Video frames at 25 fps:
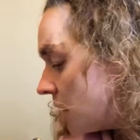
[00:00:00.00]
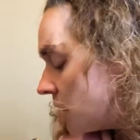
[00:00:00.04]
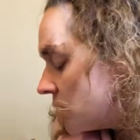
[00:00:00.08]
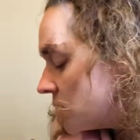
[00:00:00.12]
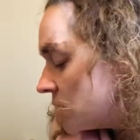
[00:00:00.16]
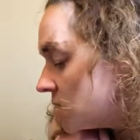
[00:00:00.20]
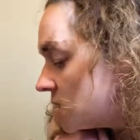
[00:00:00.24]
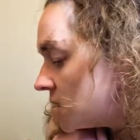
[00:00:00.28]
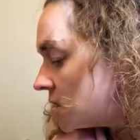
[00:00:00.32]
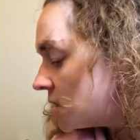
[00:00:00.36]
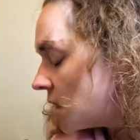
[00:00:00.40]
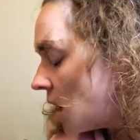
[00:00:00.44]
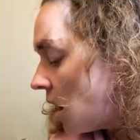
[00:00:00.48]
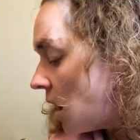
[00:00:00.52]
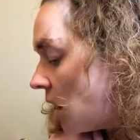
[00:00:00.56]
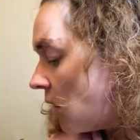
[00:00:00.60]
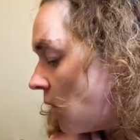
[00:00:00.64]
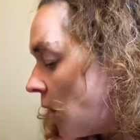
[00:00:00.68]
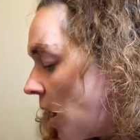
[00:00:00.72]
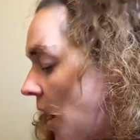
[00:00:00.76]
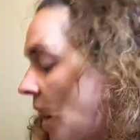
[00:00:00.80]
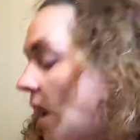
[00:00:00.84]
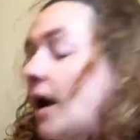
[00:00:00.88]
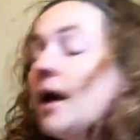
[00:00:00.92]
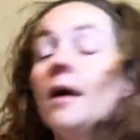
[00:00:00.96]

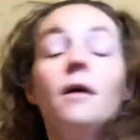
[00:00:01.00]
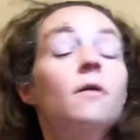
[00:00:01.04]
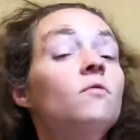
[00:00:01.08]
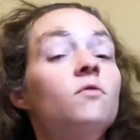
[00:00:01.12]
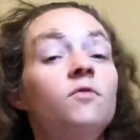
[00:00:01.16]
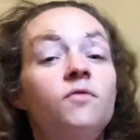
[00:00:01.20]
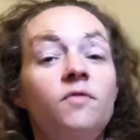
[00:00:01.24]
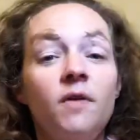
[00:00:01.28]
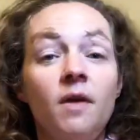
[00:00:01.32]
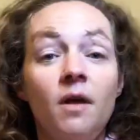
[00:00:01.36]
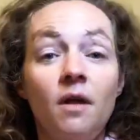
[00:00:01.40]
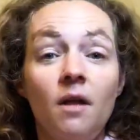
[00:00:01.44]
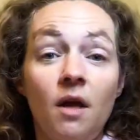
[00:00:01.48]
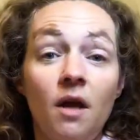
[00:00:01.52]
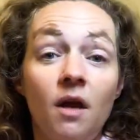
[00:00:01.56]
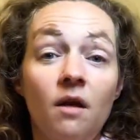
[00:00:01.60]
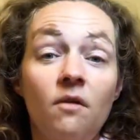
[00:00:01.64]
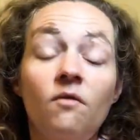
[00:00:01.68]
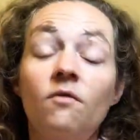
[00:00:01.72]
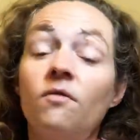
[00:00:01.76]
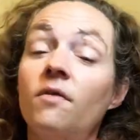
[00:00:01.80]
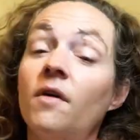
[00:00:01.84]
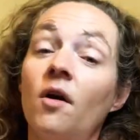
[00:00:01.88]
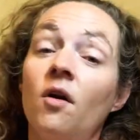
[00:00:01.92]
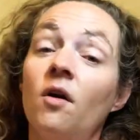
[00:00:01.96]
So I am
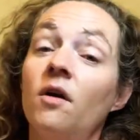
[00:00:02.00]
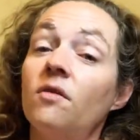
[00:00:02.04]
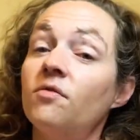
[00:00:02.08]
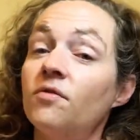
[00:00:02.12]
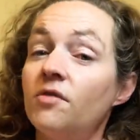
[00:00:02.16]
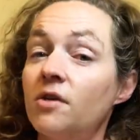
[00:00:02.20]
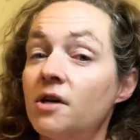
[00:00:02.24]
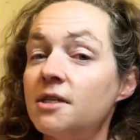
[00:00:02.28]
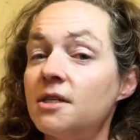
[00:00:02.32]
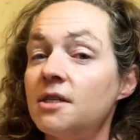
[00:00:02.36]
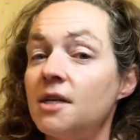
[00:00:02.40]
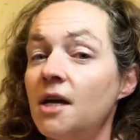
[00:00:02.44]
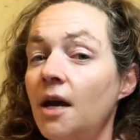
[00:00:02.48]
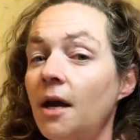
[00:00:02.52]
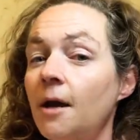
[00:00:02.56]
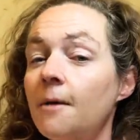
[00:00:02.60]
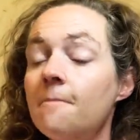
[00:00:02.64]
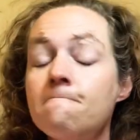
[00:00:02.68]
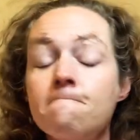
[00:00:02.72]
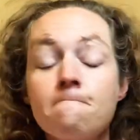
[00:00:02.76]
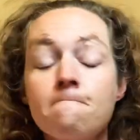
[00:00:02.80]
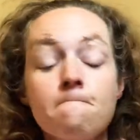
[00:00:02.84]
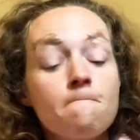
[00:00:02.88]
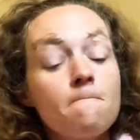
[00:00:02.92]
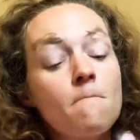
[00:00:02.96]
feeling very
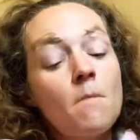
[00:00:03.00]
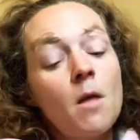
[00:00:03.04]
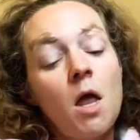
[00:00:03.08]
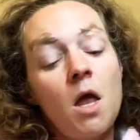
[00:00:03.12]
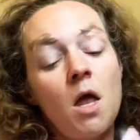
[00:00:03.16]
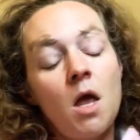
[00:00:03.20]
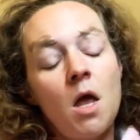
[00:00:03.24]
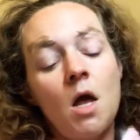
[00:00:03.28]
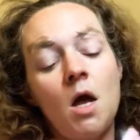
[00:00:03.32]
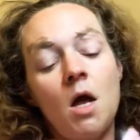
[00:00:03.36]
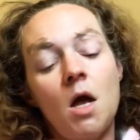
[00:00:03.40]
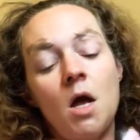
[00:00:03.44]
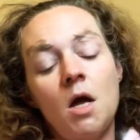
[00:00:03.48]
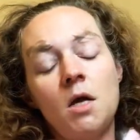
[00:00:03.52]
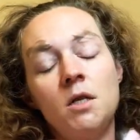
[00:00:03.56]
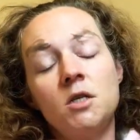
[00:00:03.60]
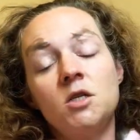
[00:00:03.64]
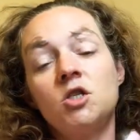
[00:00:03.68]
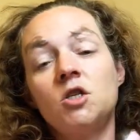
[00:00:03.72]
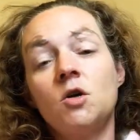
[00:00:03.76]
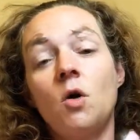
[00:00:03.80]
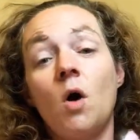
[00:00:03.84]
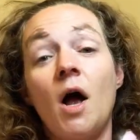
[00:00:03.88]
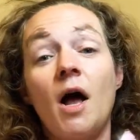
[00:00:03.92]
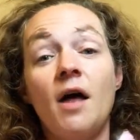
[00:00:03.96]
frisky, and
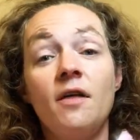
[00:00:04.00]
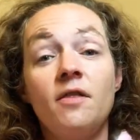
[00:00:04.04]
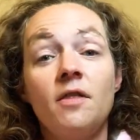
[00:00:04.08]
so I